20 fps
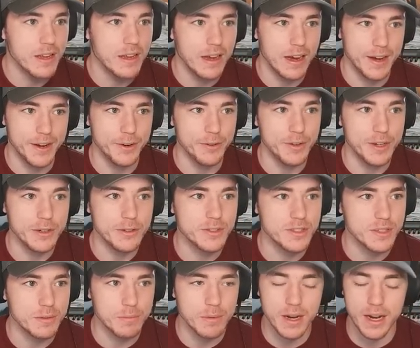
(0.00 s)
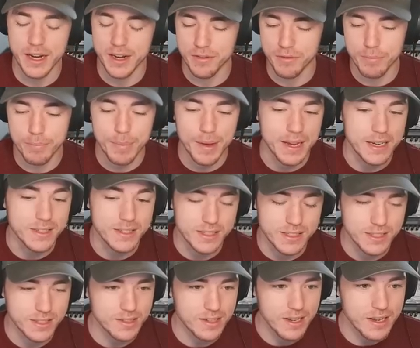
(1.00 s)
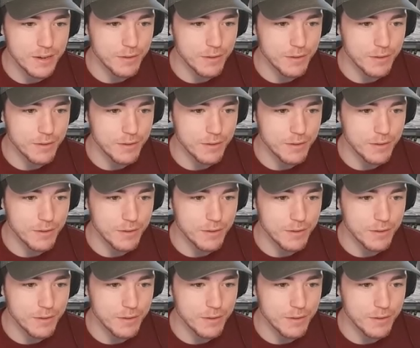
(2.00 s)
I don't know, some kind of basis